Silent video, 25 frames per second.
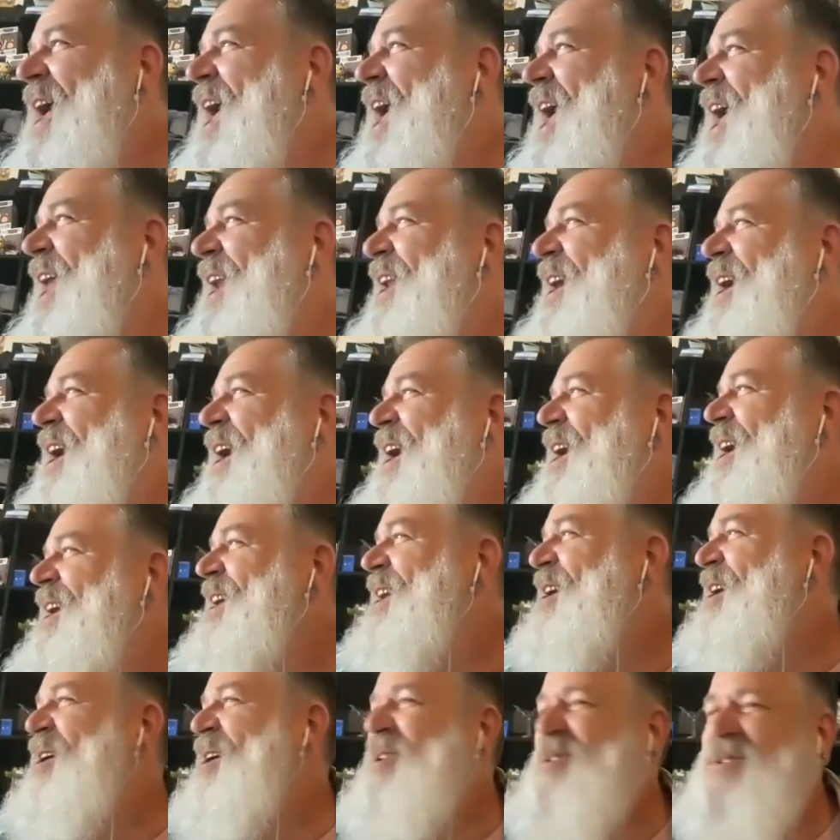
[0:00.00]
and uh,
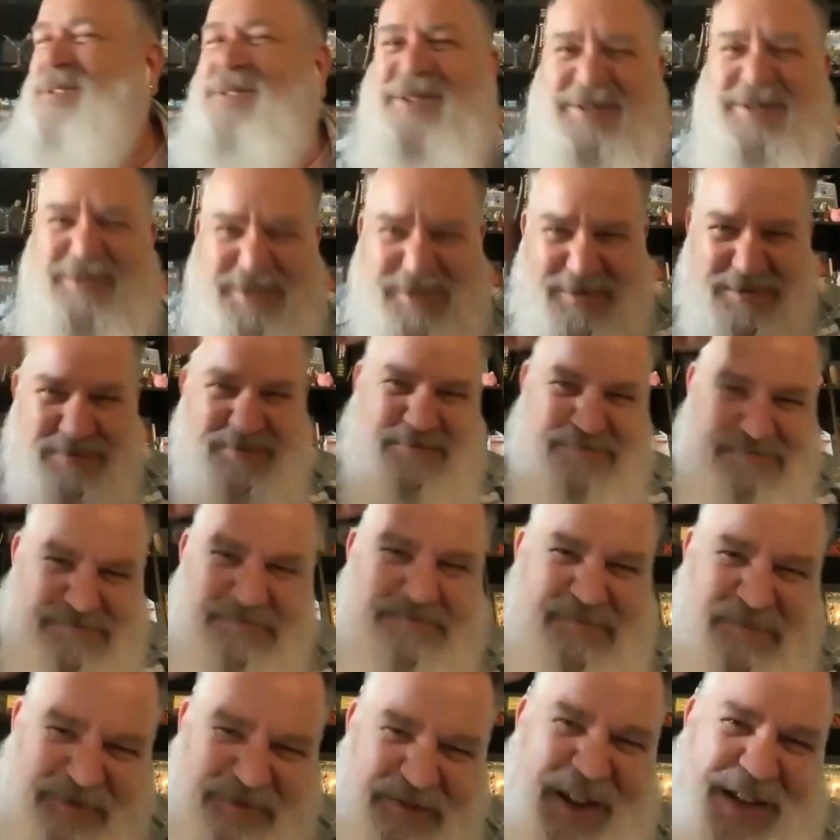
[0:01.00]
you know,
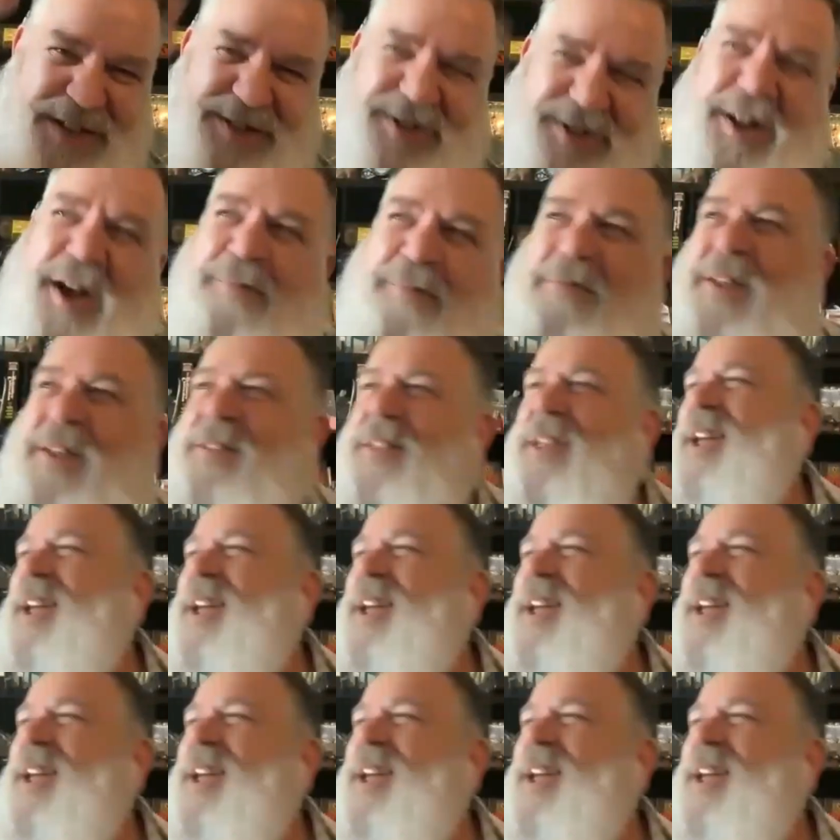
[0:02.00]
fist up in